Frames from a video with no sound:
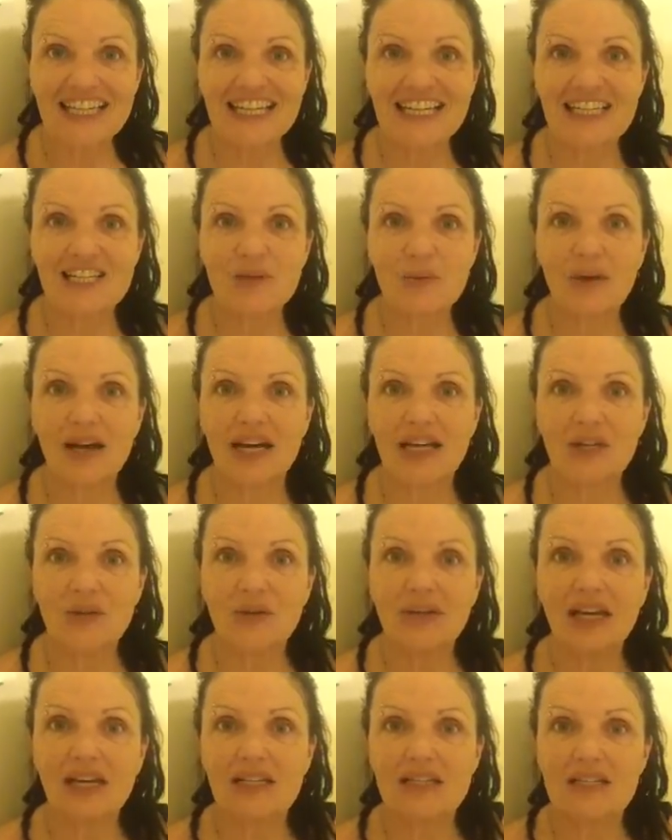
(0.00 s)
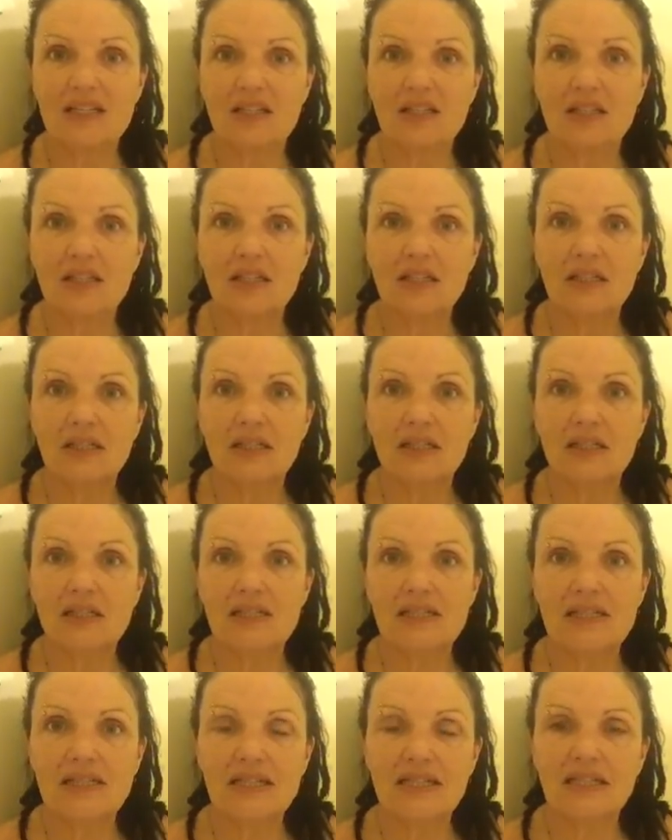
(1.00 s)
It's where you get to
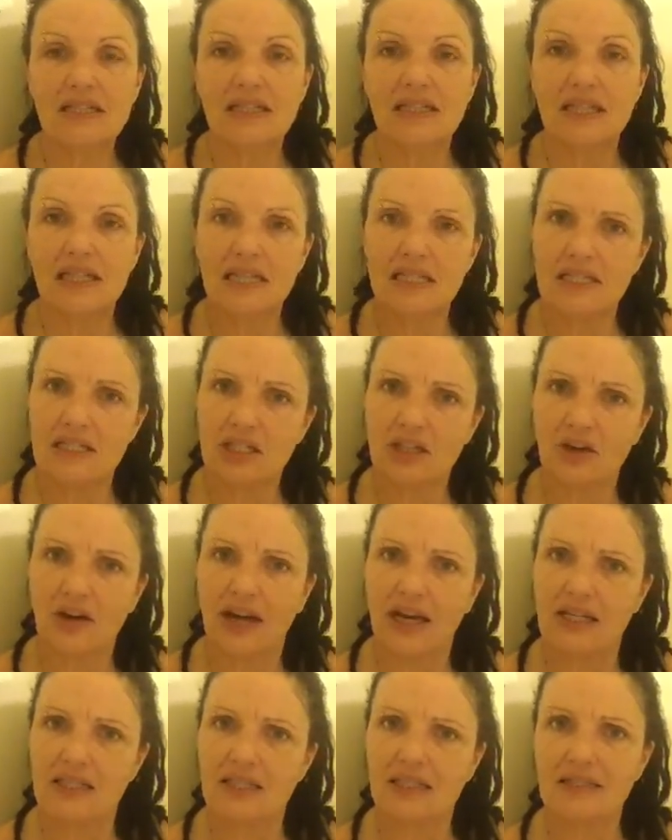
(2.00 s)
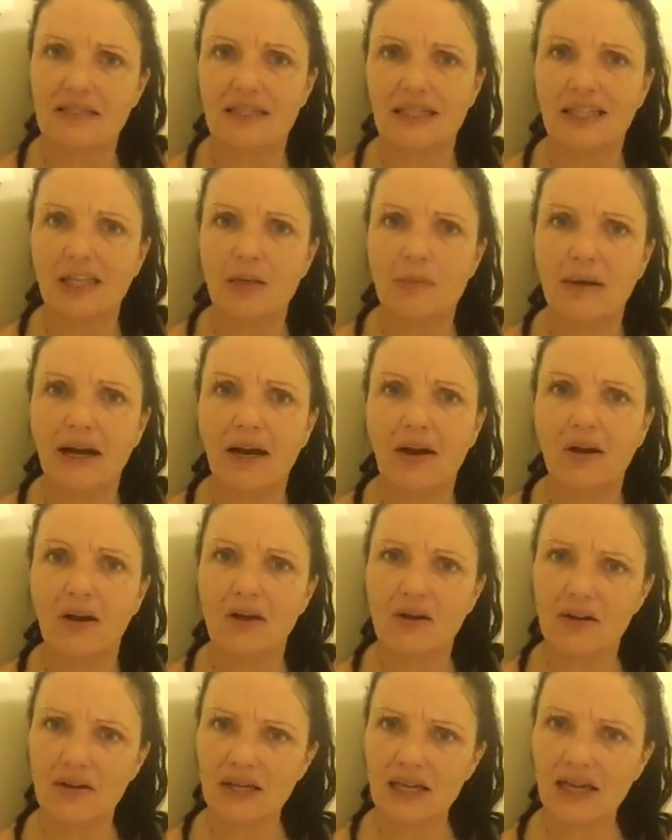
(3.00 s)
sit and integrate and think about,
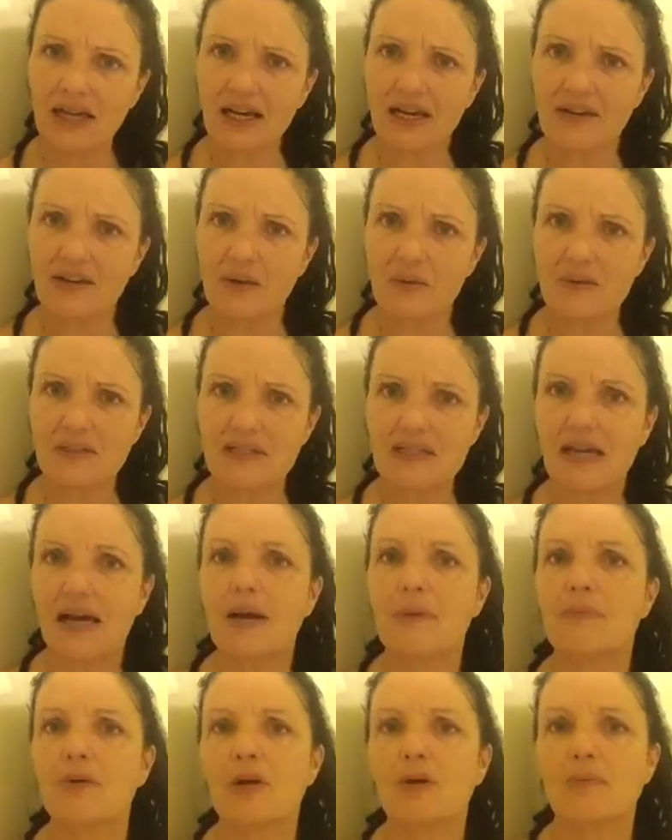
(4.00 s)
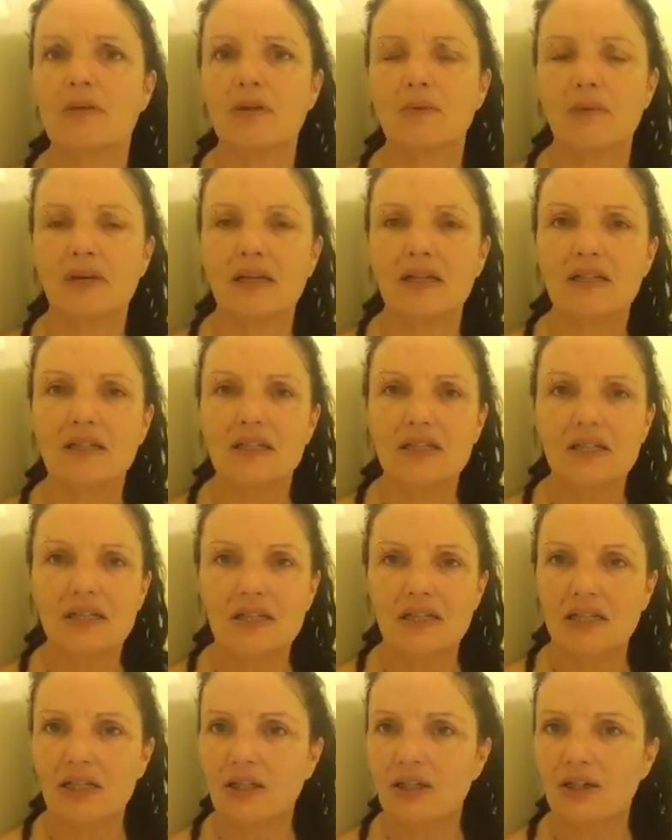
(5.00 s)
oh yeah, there was that moment when,
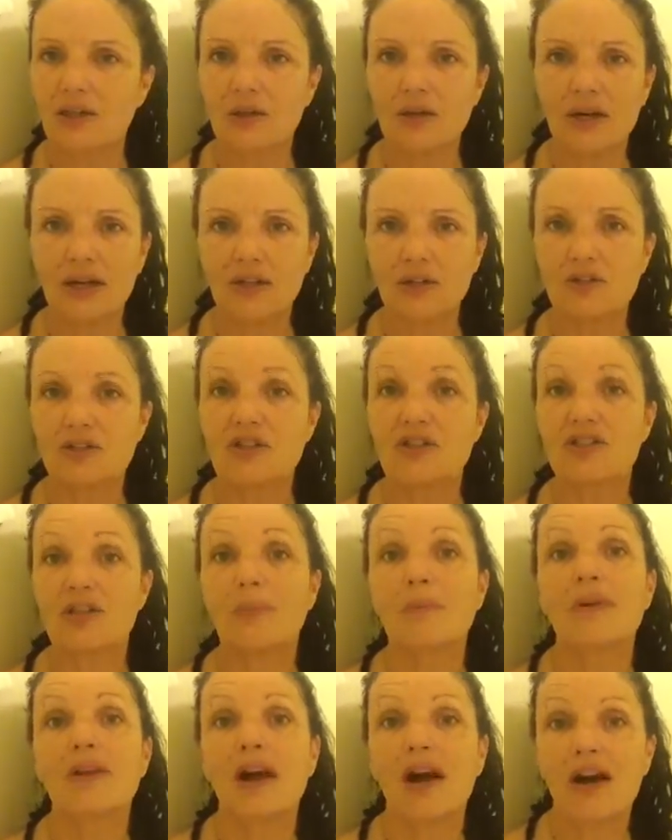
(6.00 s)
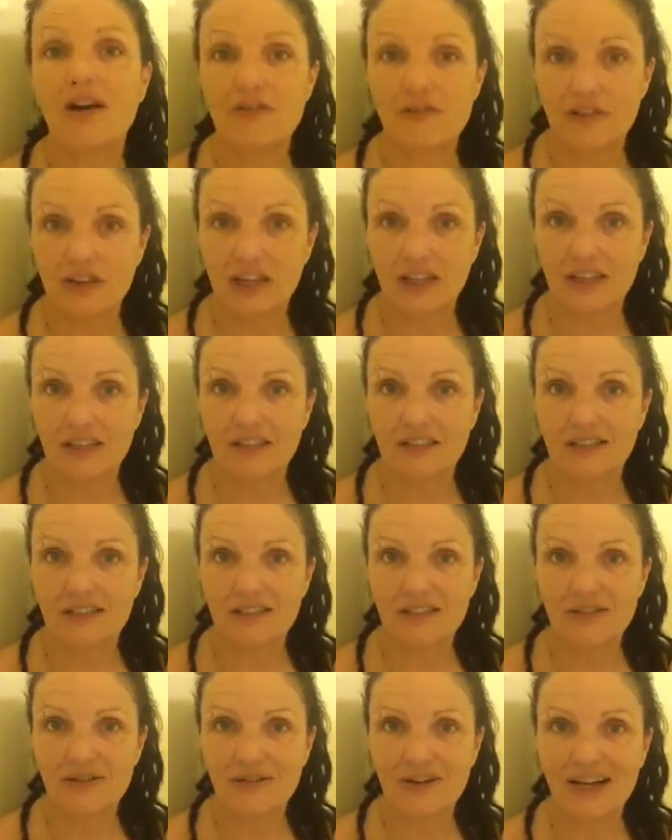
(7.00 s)
you know, I couldn't stop laughing,
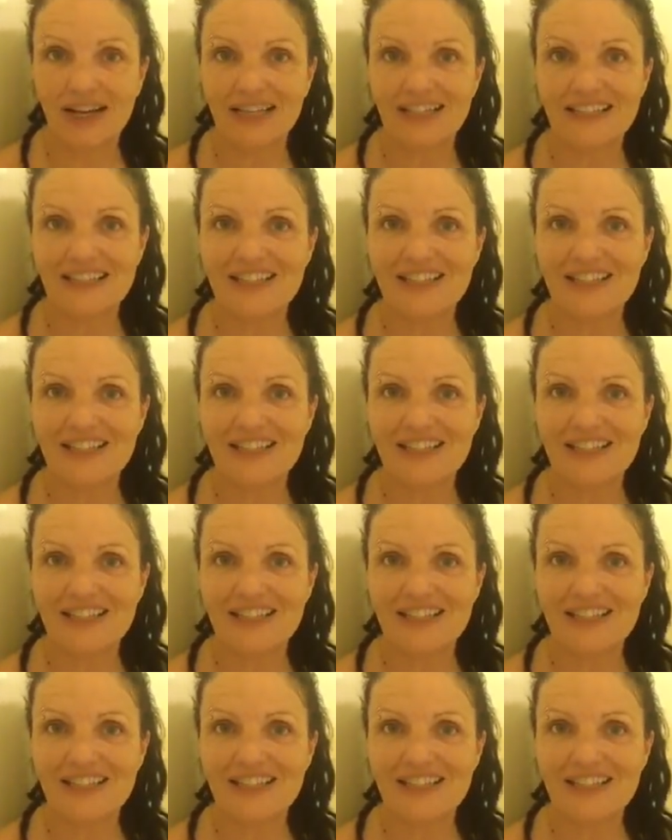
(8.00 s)
right?